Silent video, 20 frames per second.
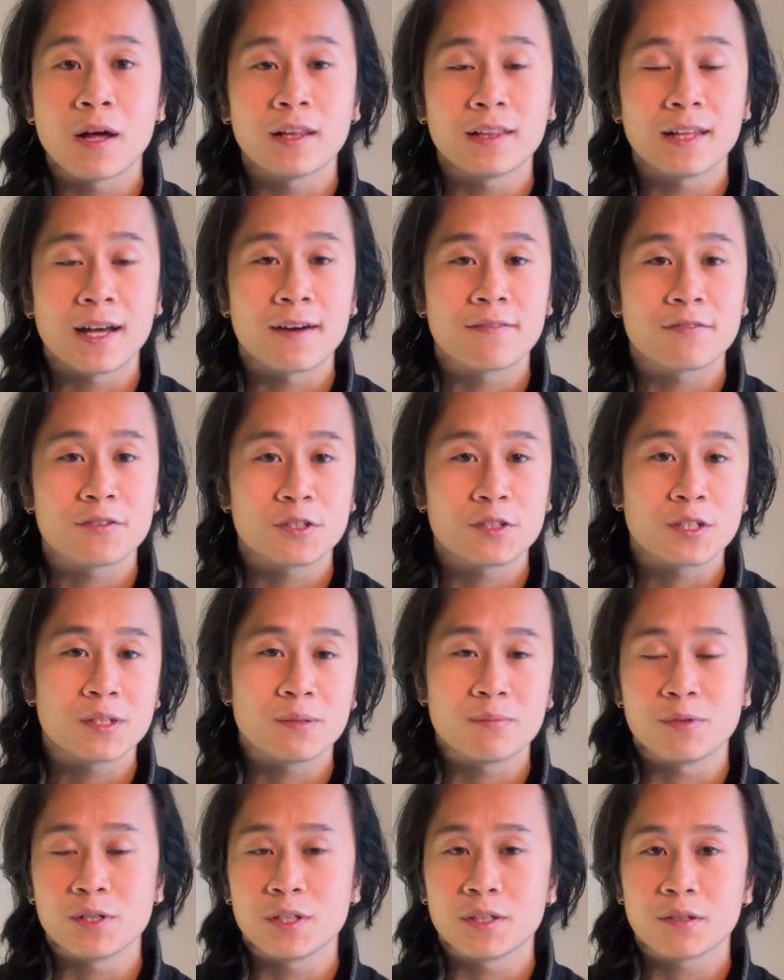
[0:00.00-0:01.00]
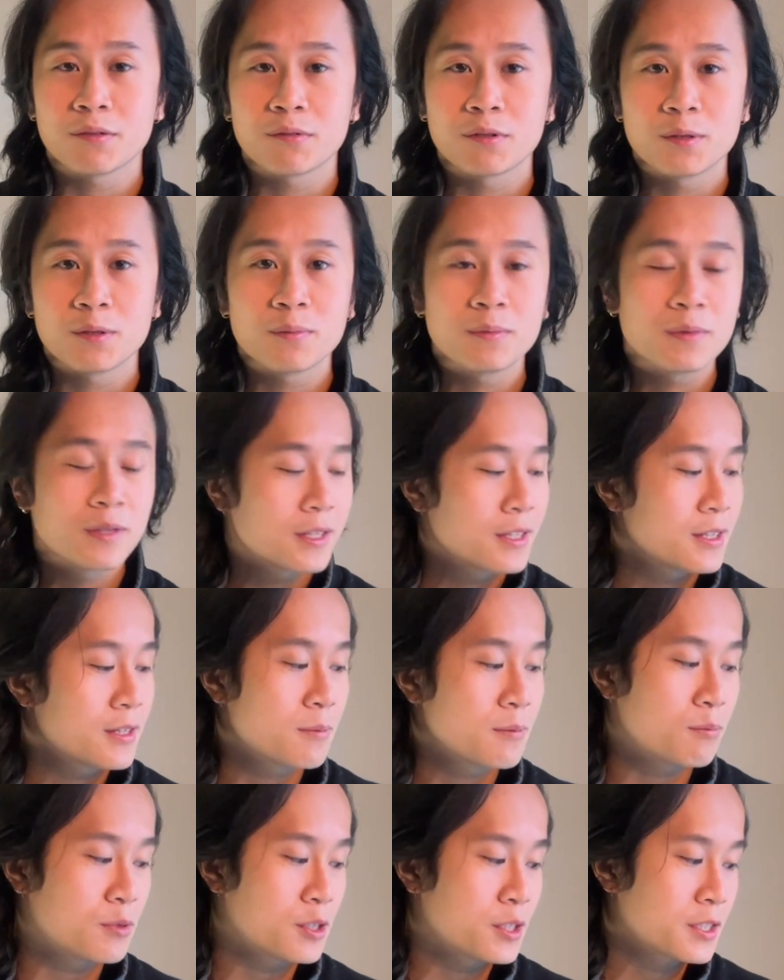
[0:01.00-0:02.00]
laughter and breathing room
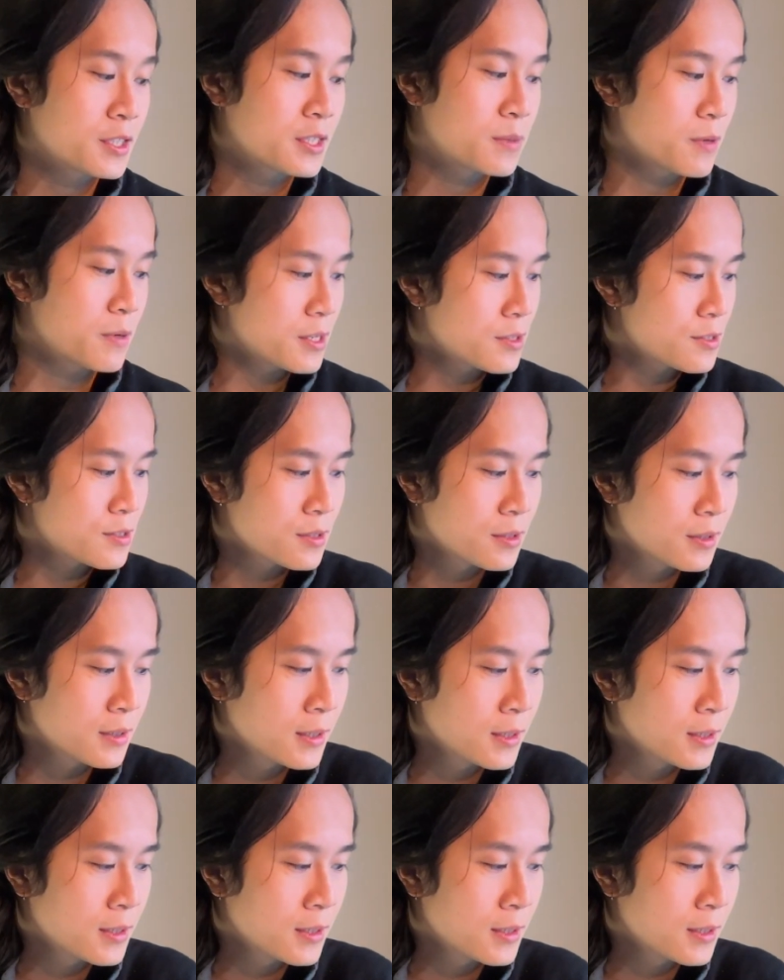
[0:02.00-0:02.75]
and breathing space.